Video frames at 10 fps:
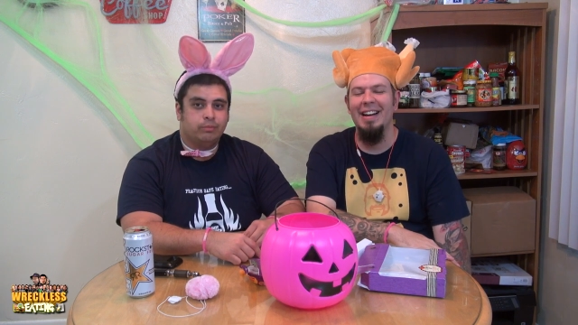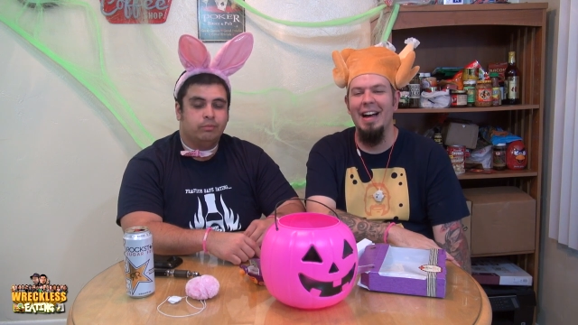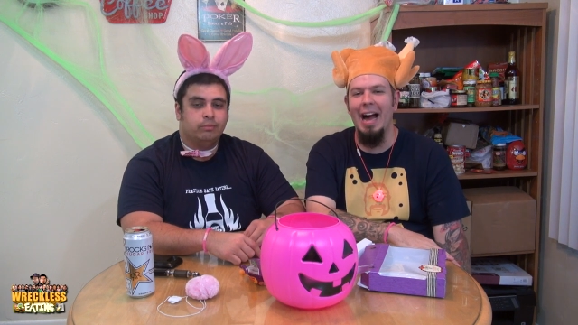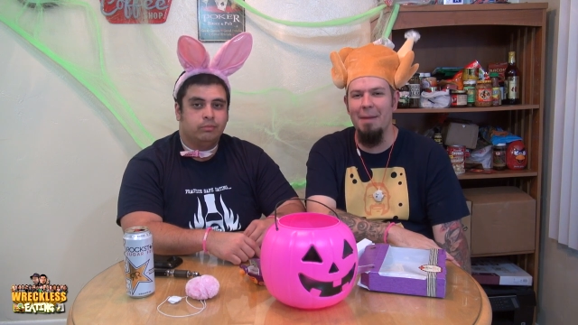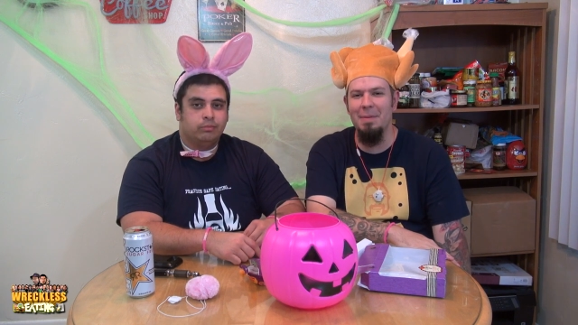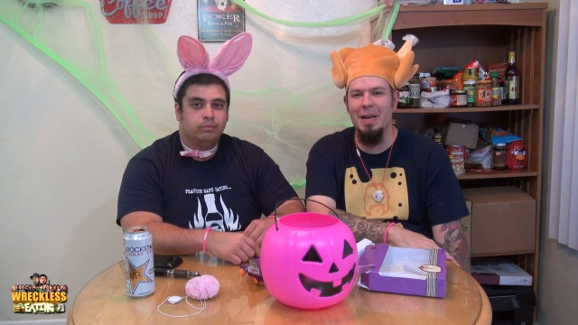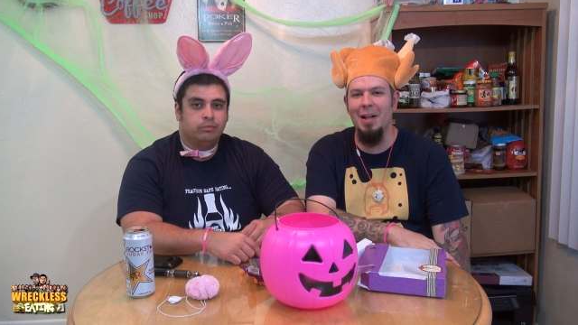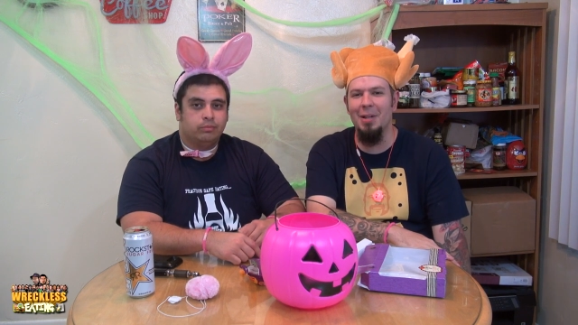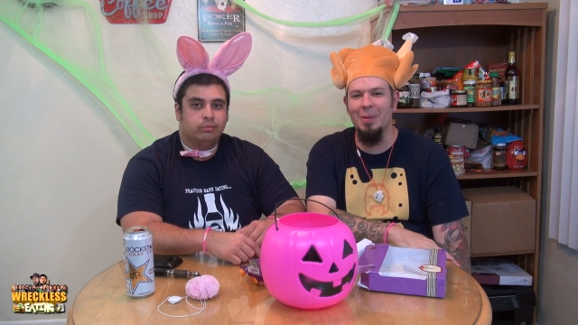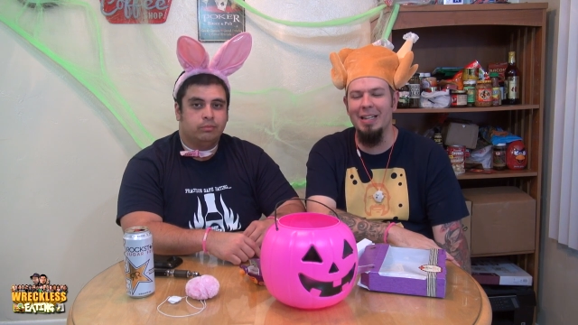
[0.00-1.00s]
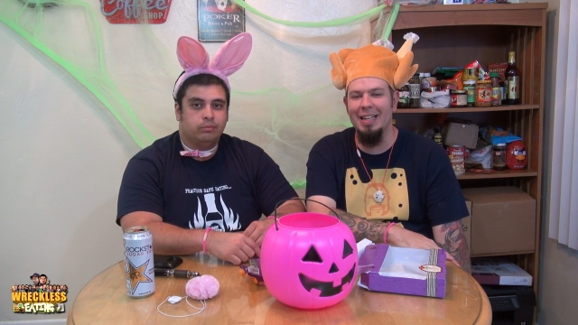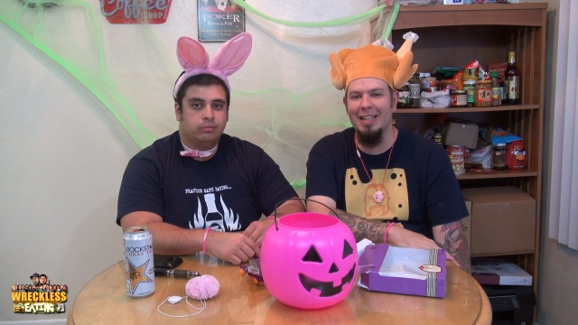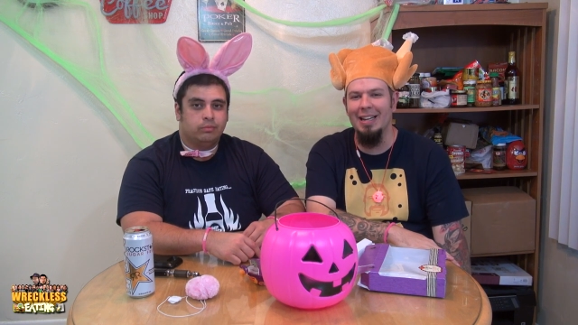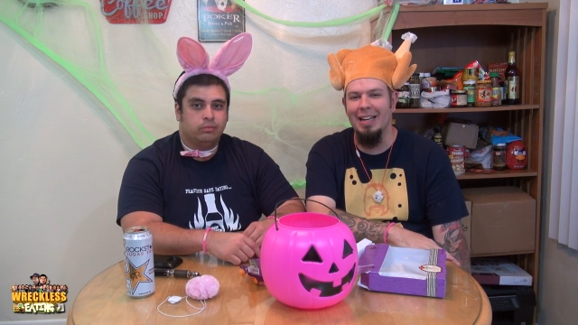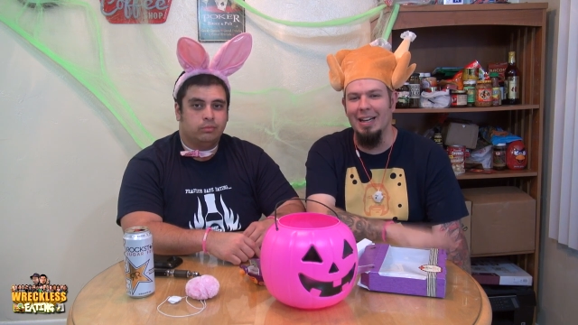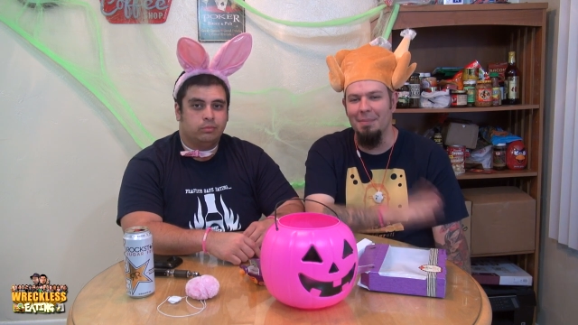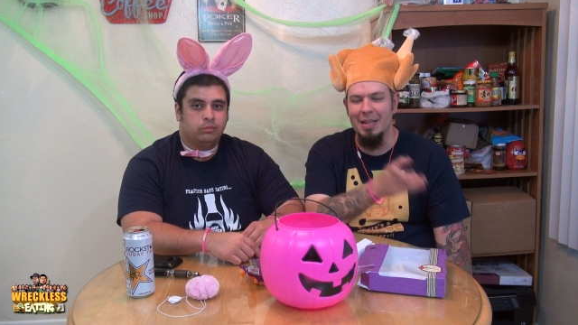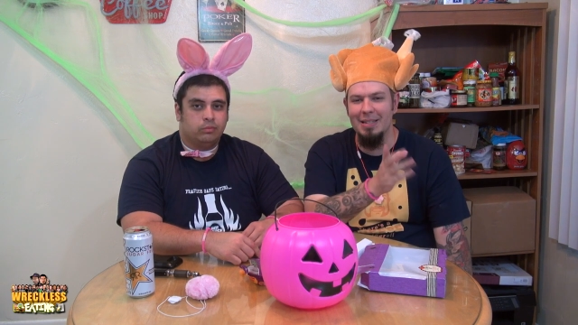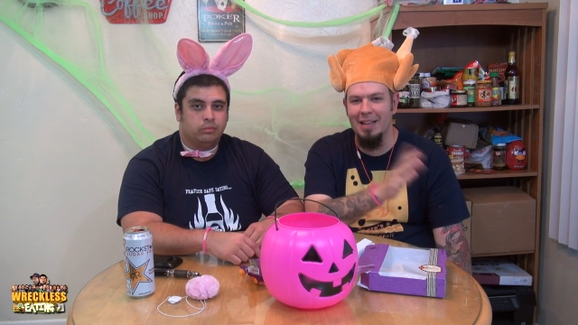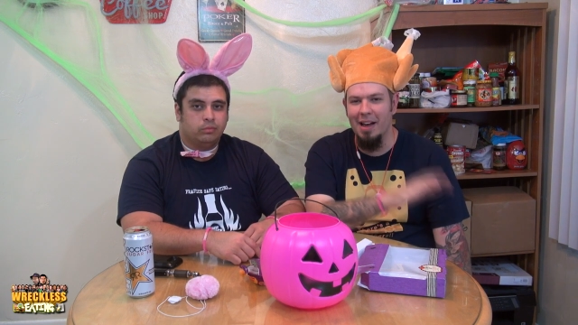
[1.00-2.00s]
Speaker 1: Happy Halloween. Be
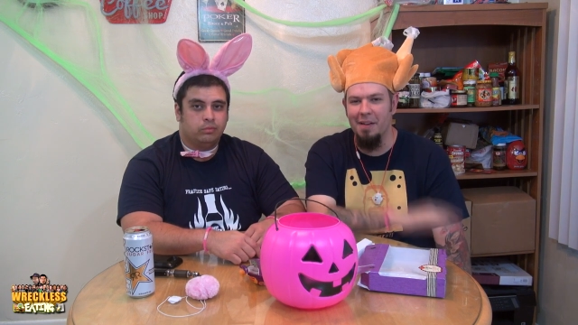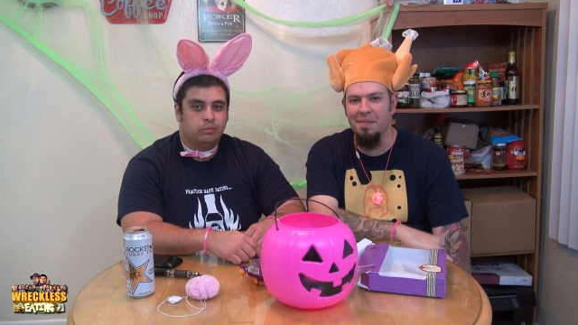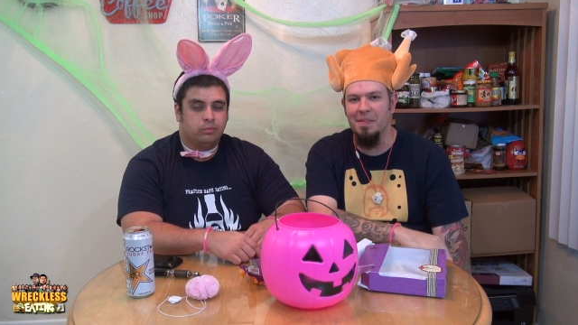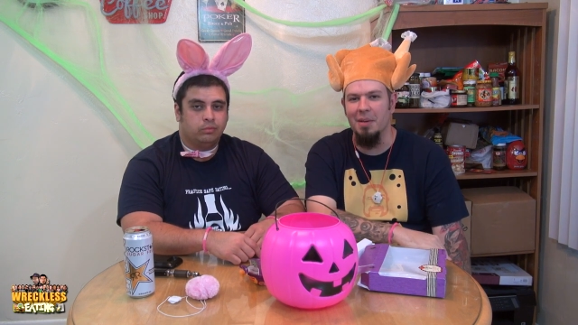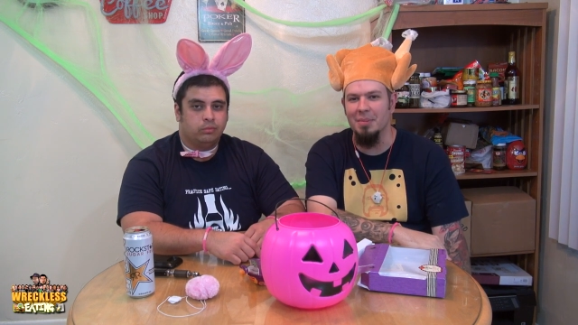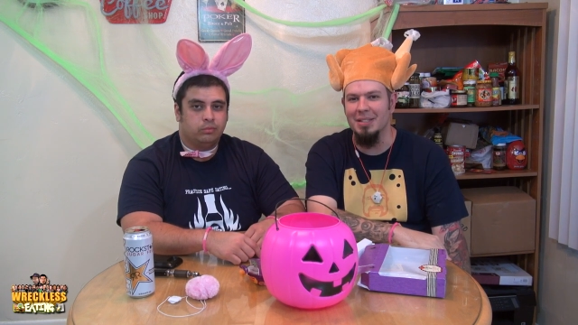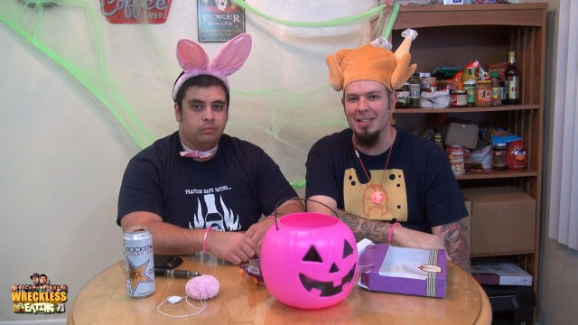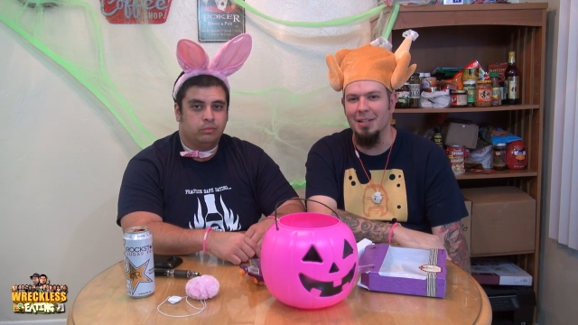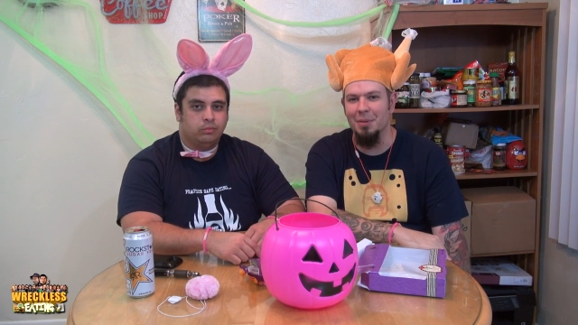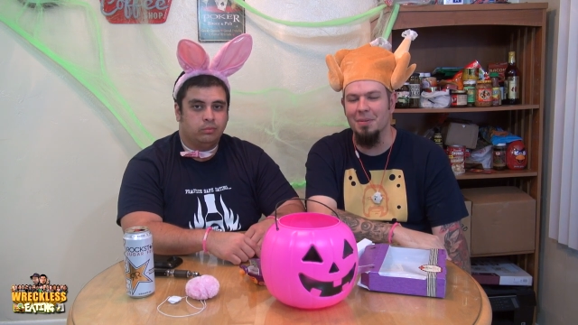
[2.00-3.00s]
safe, and we'll see you